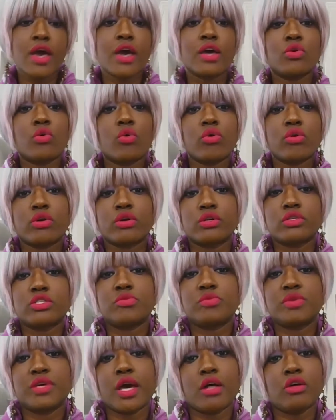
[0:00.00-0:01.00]
In order
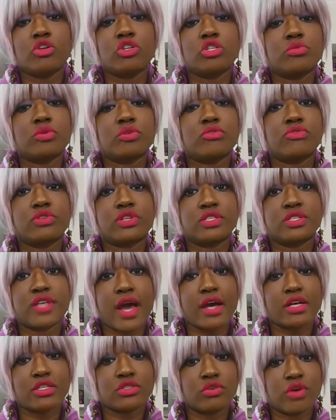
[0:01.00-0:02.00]
to be eligible for the
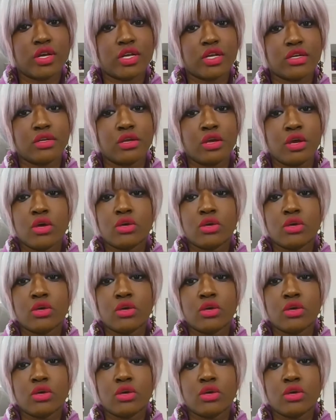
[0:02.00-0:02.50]
tax credit,